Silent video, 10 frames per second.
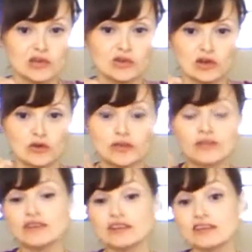you know,
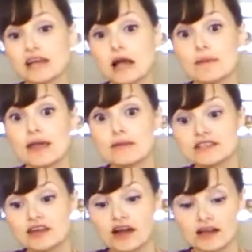even like a baby
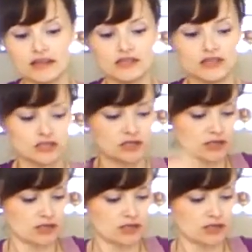sock, and then just